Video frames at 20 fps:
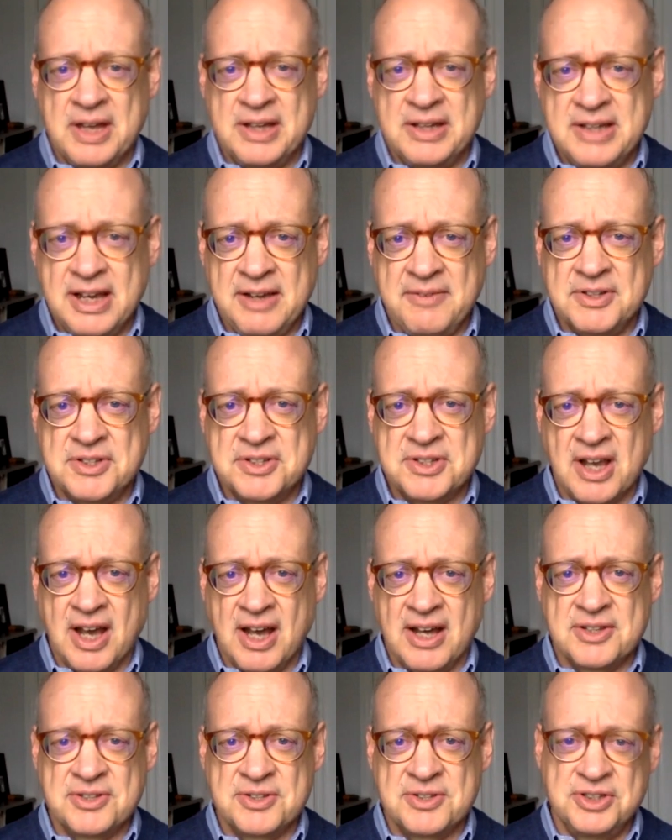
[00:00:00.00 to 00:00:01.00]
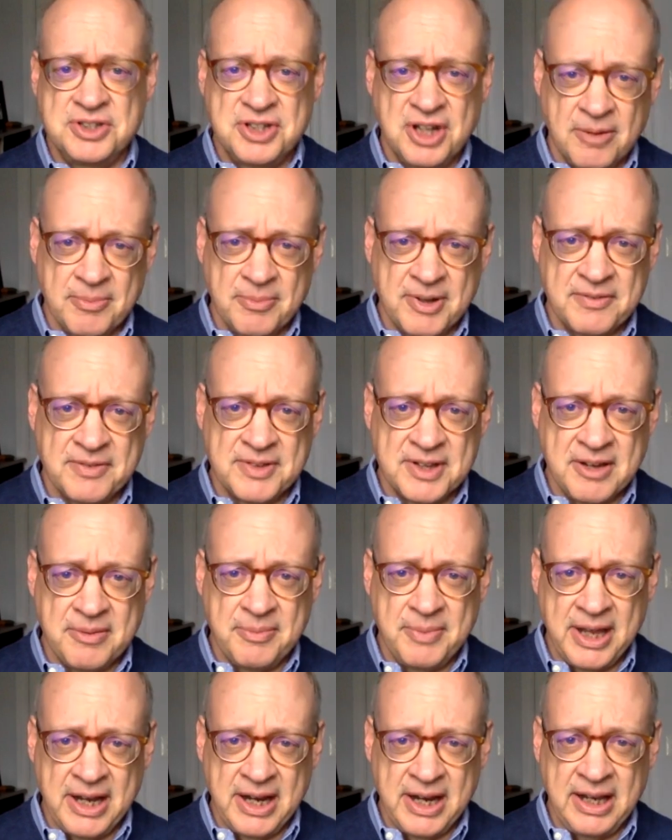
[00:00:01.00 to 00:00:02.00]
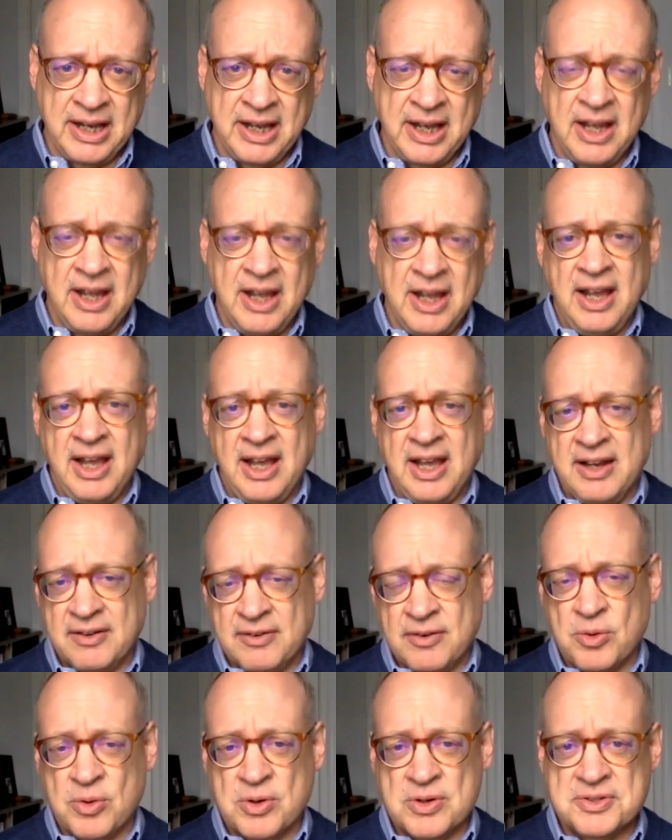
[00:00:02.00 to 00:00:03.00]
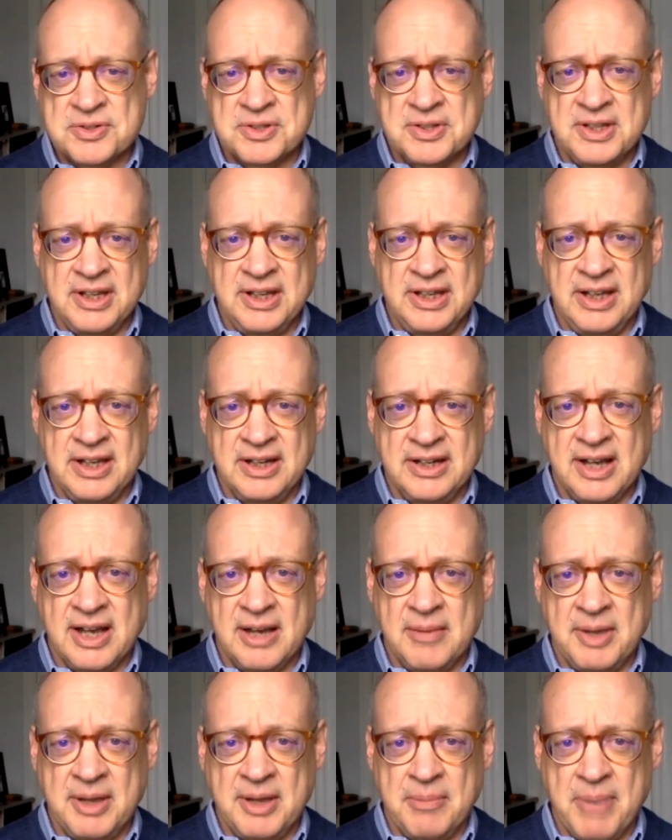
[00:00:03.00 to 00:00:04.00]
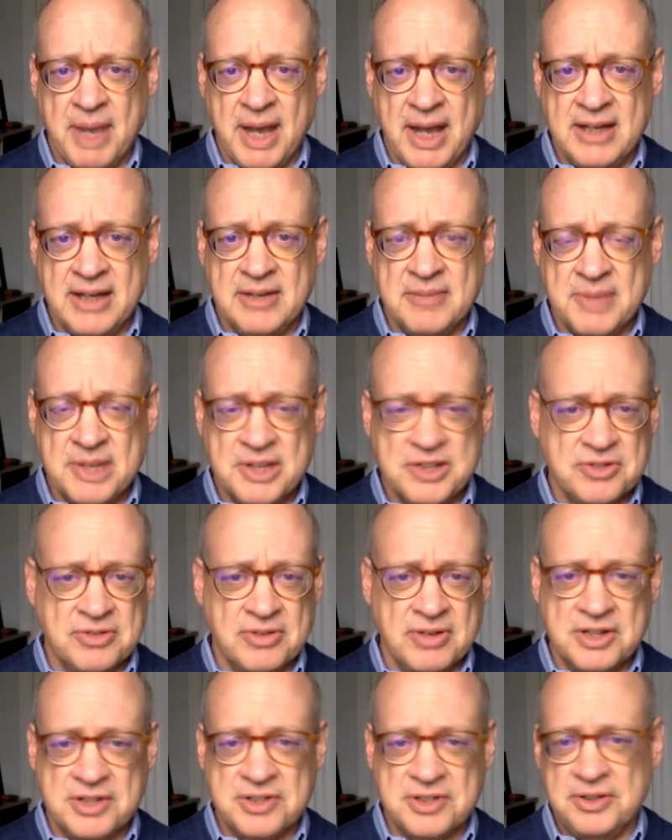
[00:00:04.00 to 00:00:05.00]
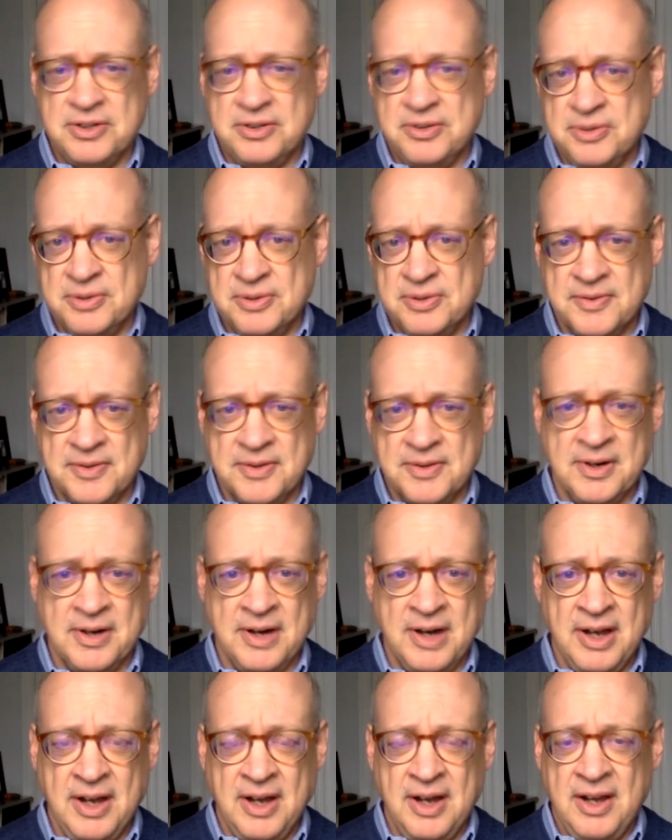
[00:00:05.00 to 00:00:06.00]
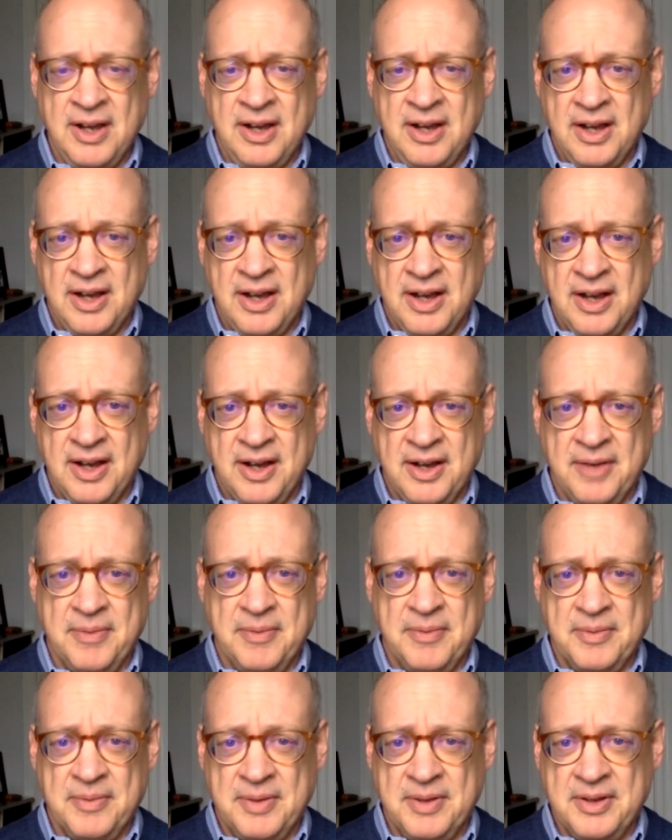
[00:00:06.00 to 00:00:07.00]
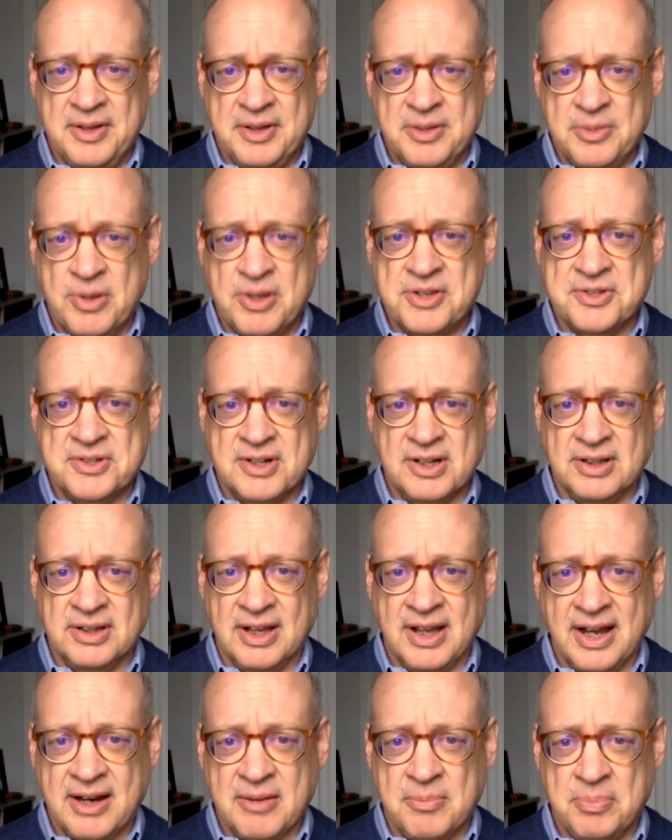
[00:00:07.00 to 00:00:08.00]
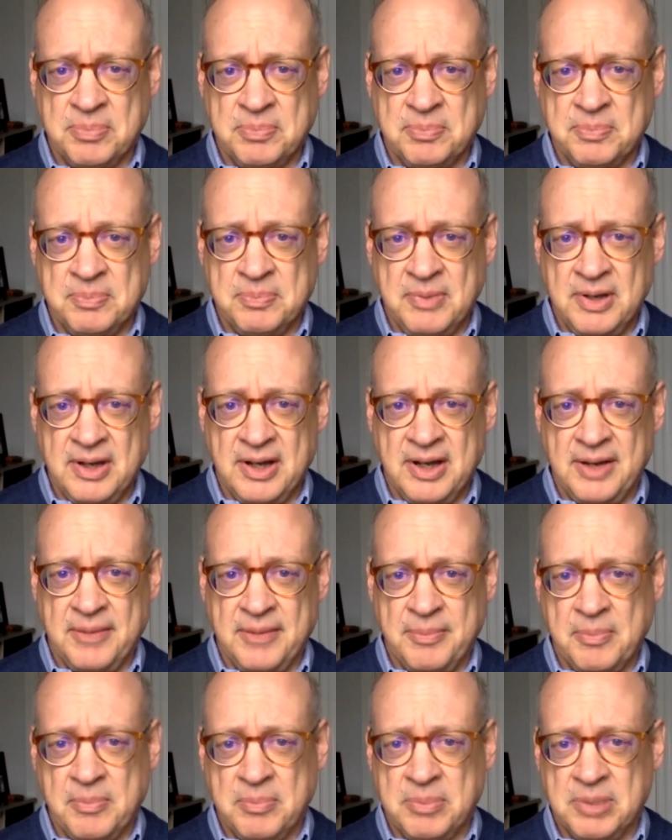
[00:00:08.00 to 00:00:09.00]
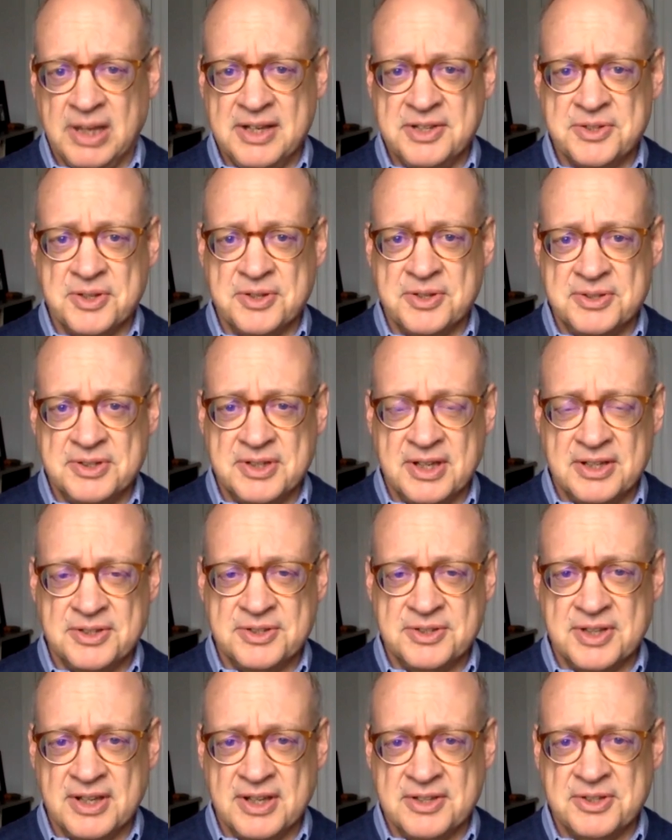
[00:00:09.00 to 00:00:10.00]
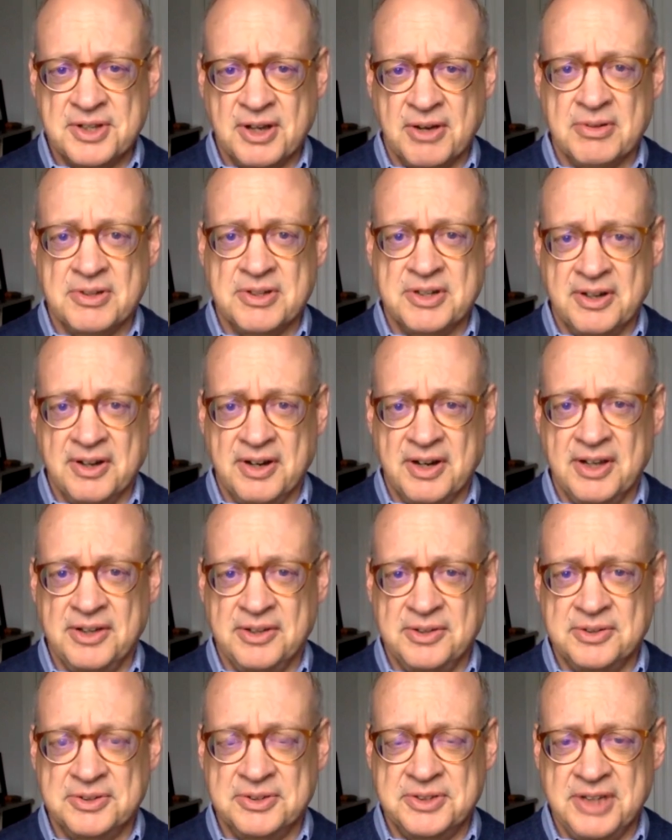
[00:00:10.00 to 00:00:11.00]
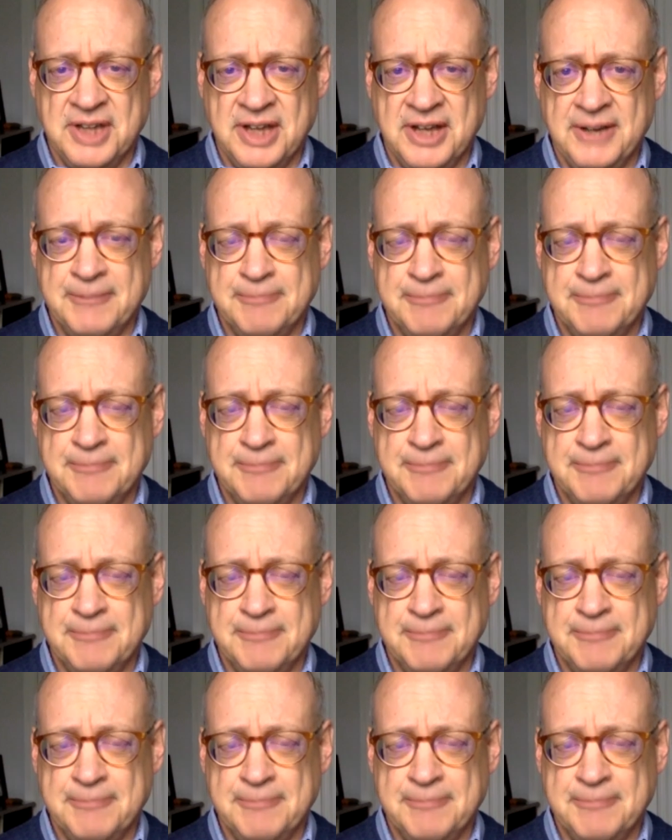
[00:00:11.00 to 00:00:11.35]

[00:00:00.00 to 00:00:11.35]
David Scott as the chairman of the committee and, of course, the incoming Biden administration and whoever the president-elect places as secretary of USDA.